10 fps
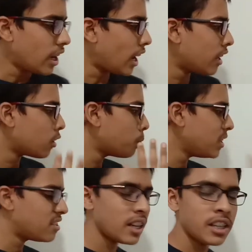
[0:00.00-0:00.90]
At
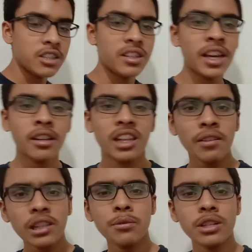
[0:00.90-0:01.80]
rupees 10 each. They
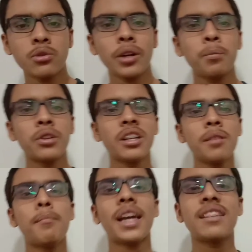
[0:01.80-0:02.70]
were the ones who had put it
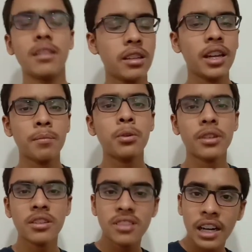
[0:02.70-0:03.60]

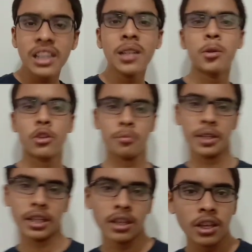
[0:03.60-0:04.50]
the starting amount of money.